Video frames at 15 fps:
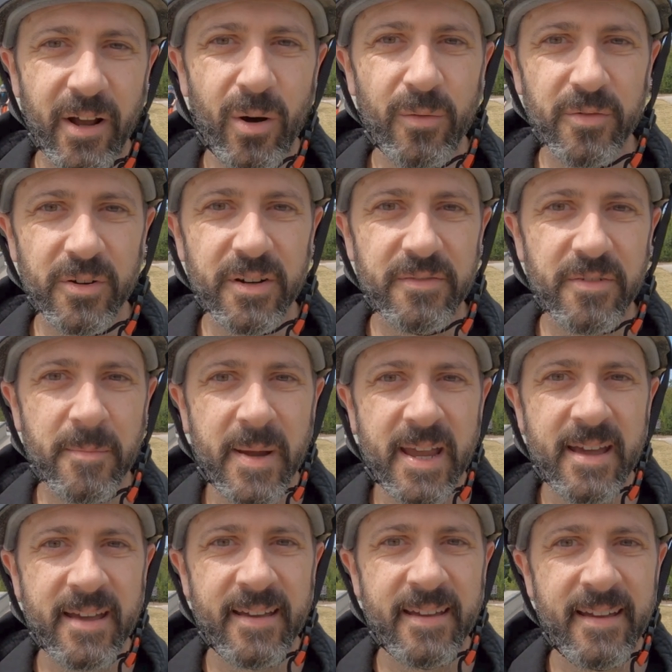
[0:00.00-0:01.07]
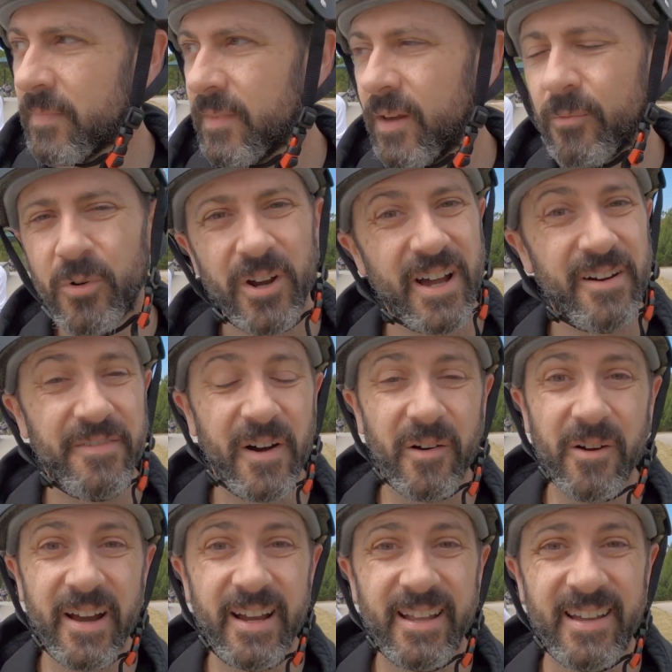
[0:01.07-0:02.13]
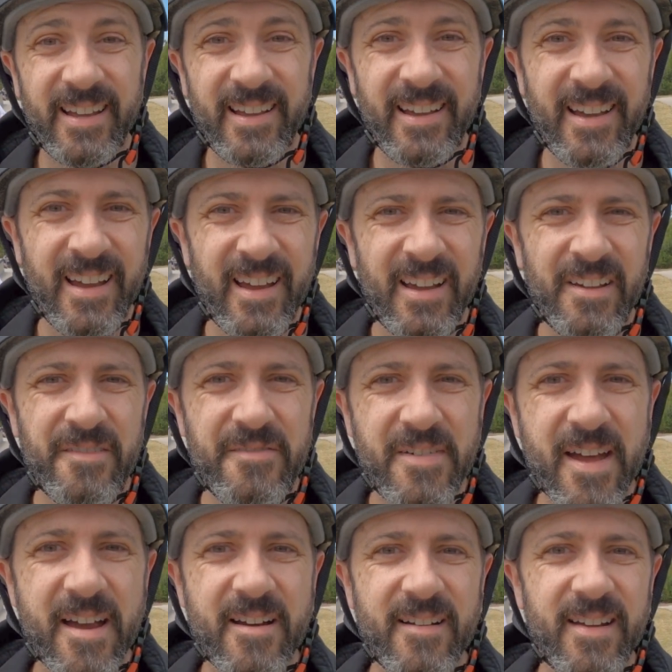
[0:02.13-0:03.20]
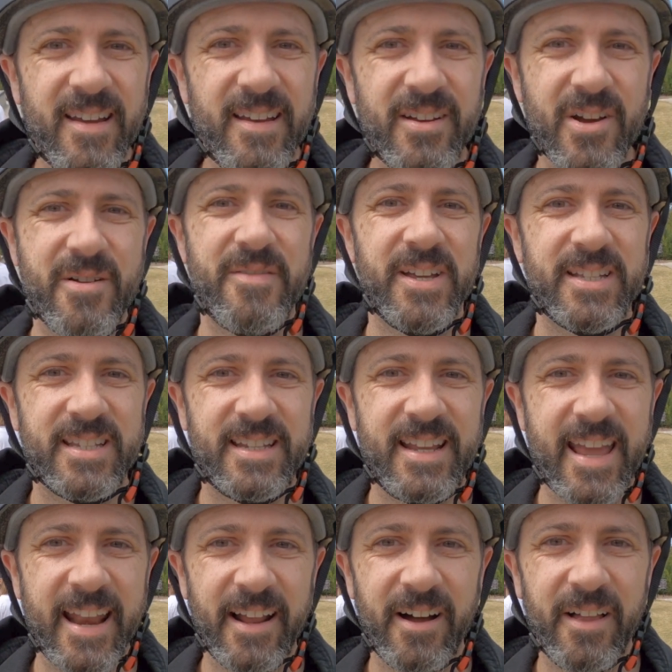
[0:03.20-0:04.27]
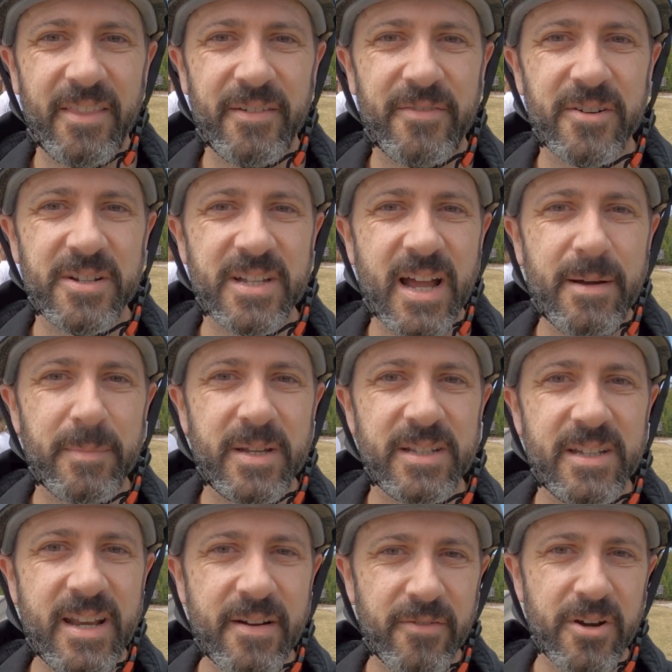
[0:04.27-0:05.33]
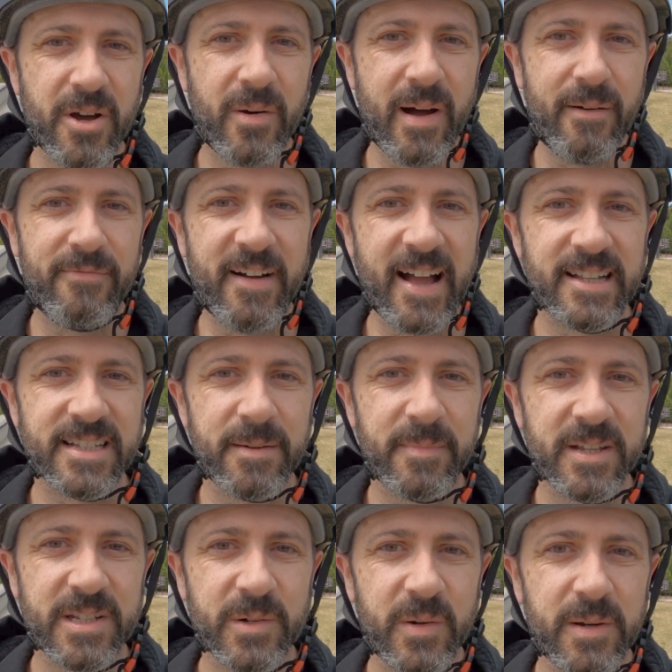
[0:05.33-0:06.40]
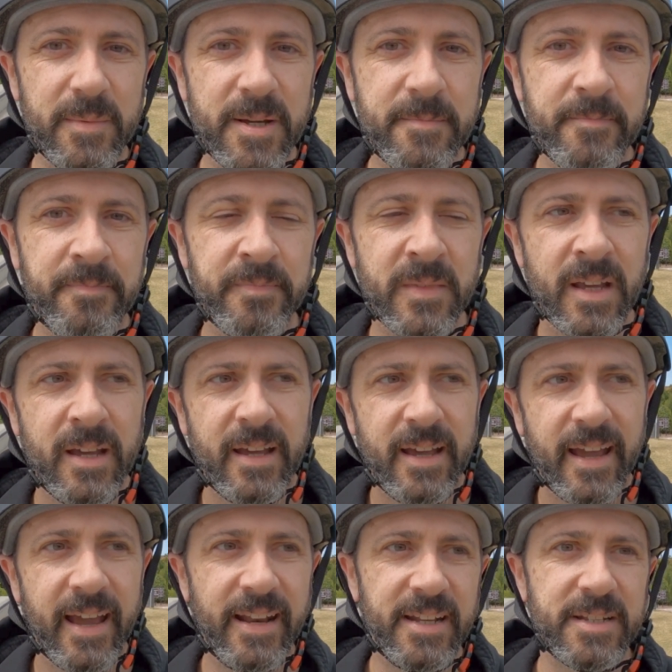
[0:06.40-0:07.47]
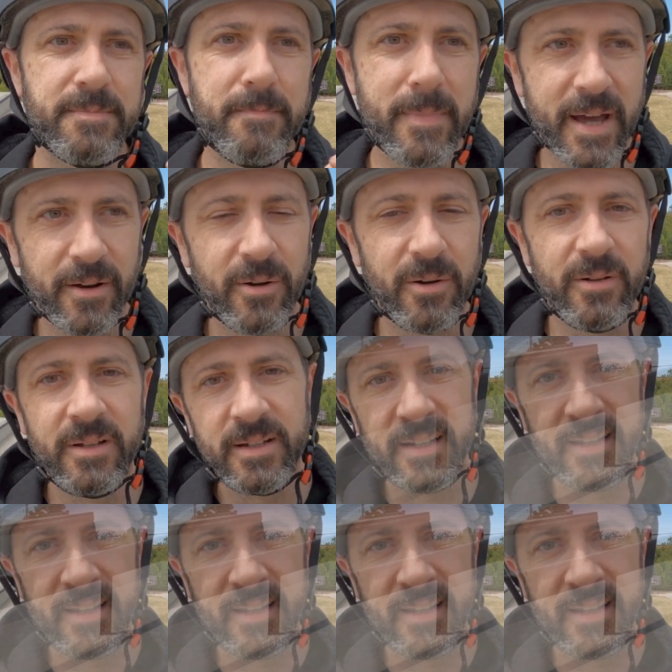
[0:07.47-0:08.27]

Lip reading: over it for me. Royale felt great. Very nervous getting on the first time because you never know how fast something's going to be. It is metal,